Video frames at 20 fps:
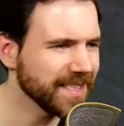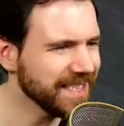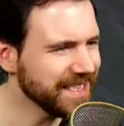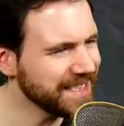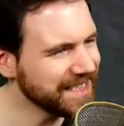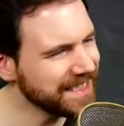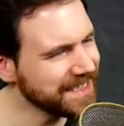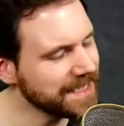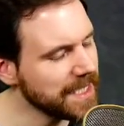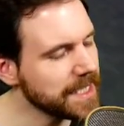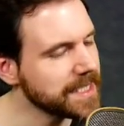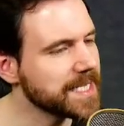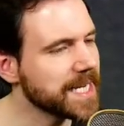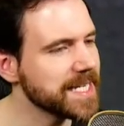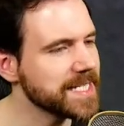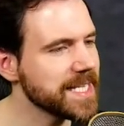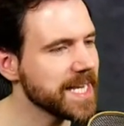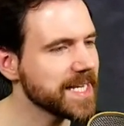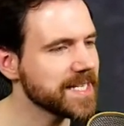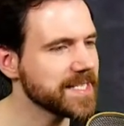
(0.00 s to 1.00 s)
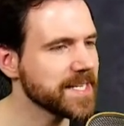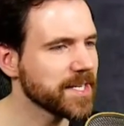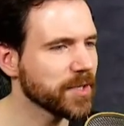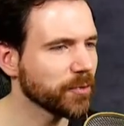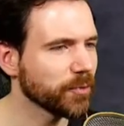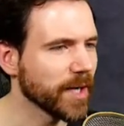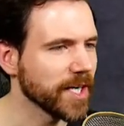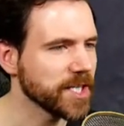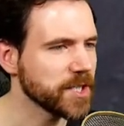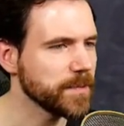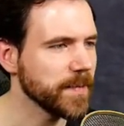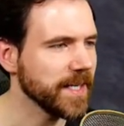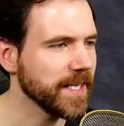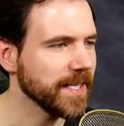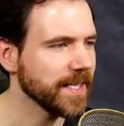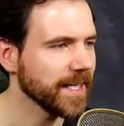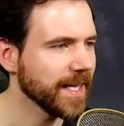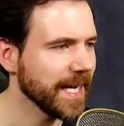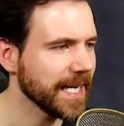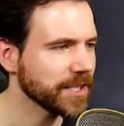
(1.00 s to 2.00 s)
Uh, I was gonna say because he can rush me.
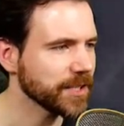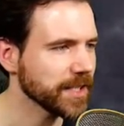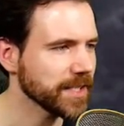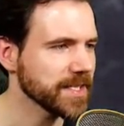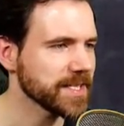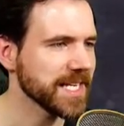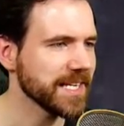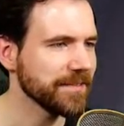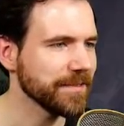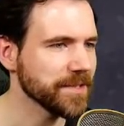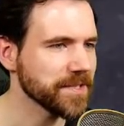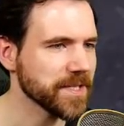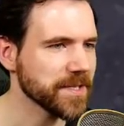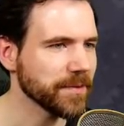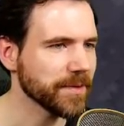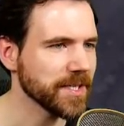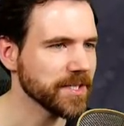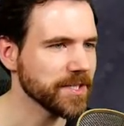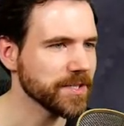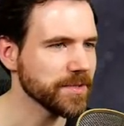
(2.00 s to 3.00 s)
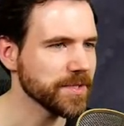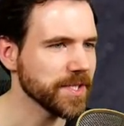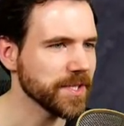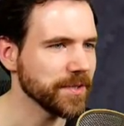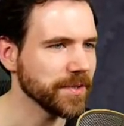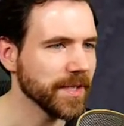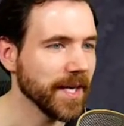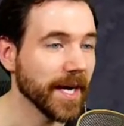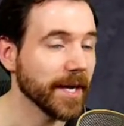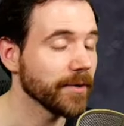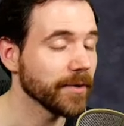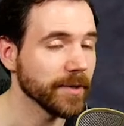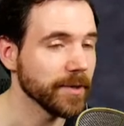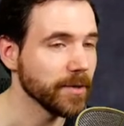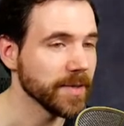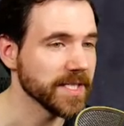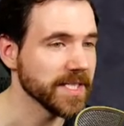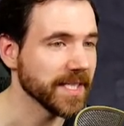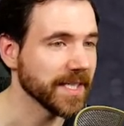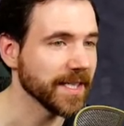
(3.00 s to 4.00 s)
Actually, his alphas can rush you too. I don't know who we
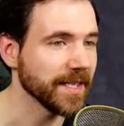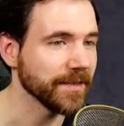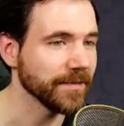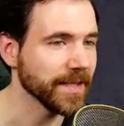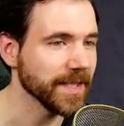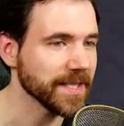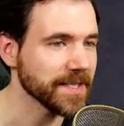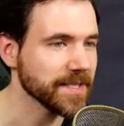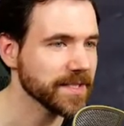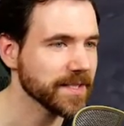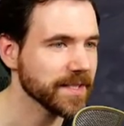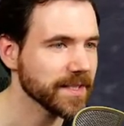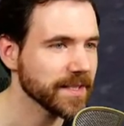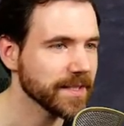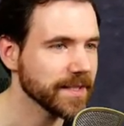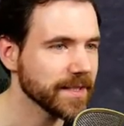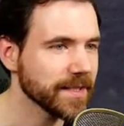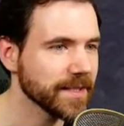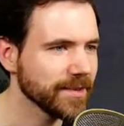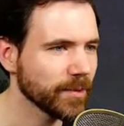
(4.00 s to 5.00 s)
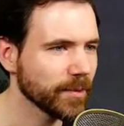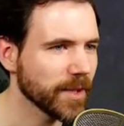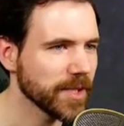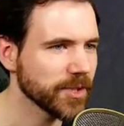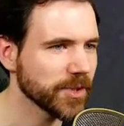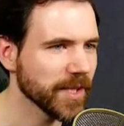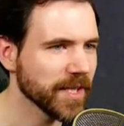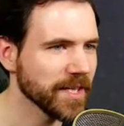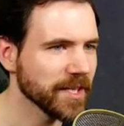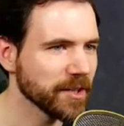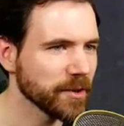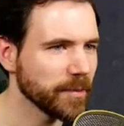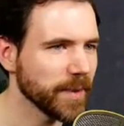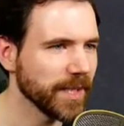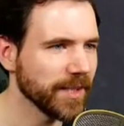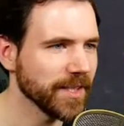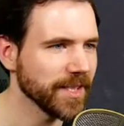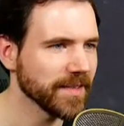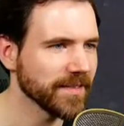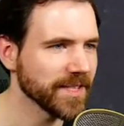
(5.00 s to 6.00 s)
take care of next. We're entering another
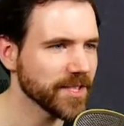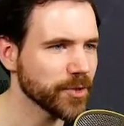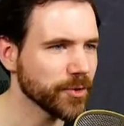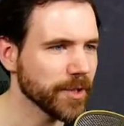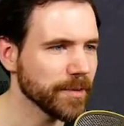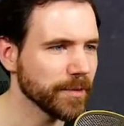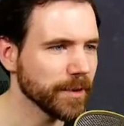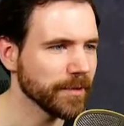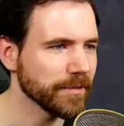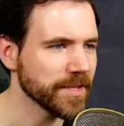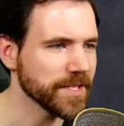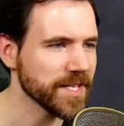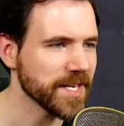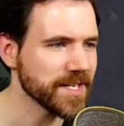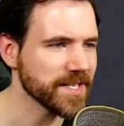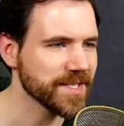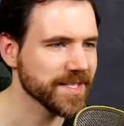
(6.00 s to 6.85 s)
period of extreme nervousness.